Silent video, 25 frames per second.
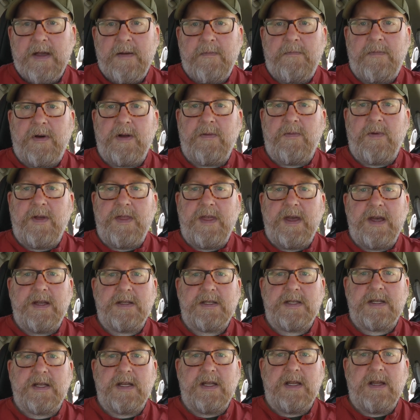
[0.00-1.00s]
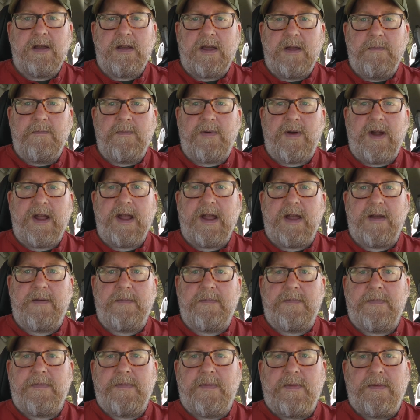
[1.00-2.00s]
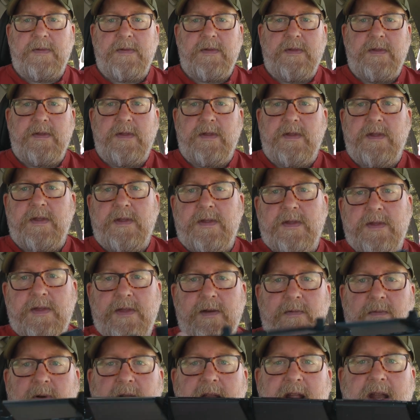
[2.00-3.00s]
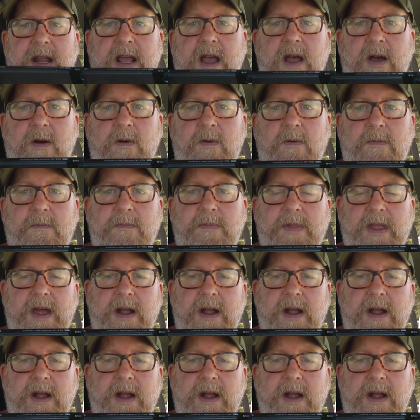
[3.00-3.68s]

But with this, you can bring the radio,